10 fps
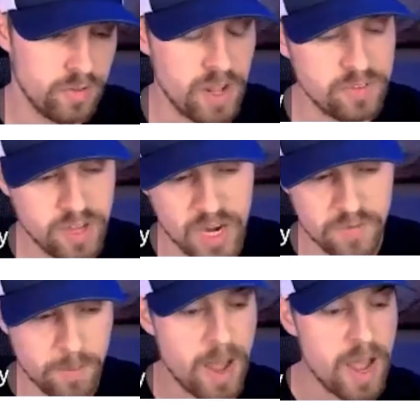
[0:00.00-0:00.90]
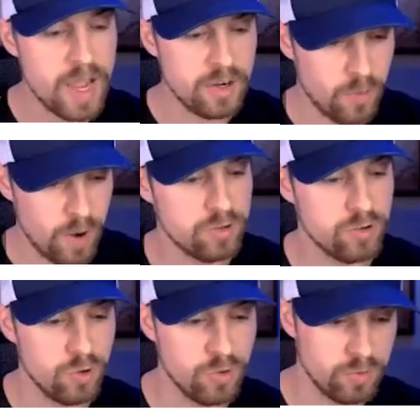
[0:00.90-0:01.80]
That's kind of a
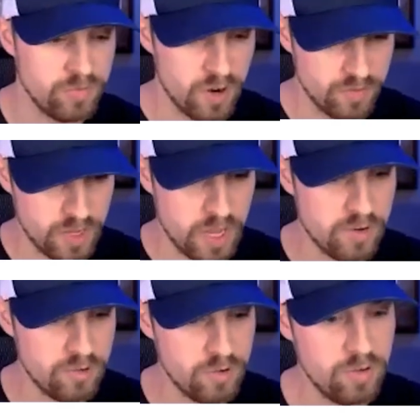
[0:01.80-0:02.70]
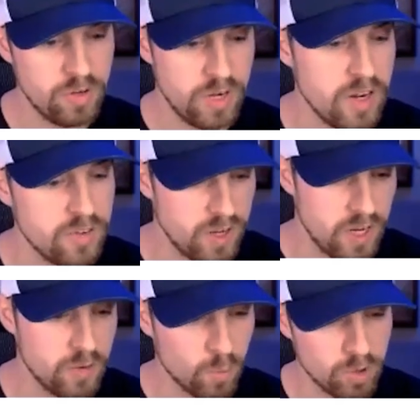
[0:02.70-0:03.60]
bi-directional verification, an
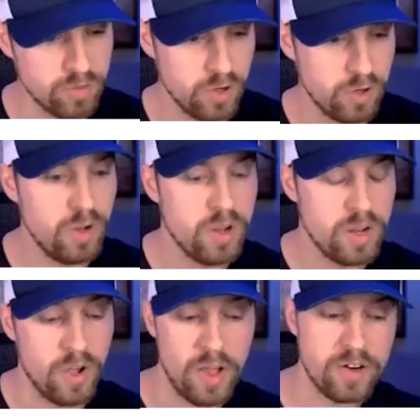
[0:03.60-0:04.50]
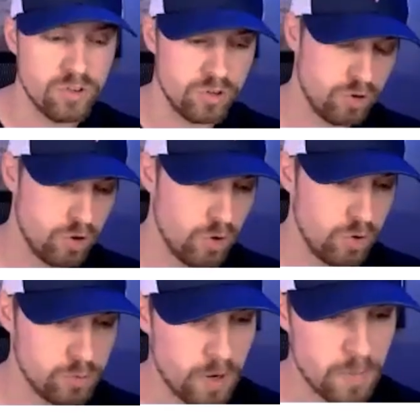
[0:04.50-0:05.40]
end-to-end workflow. And I'll actually show
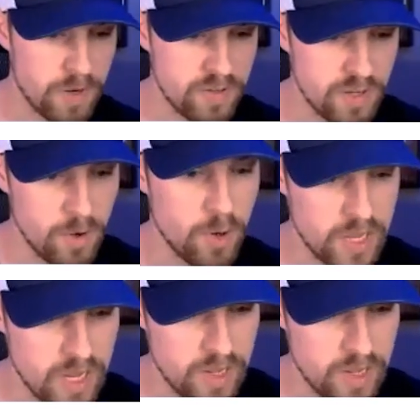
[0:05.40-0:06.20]
as part of my demo a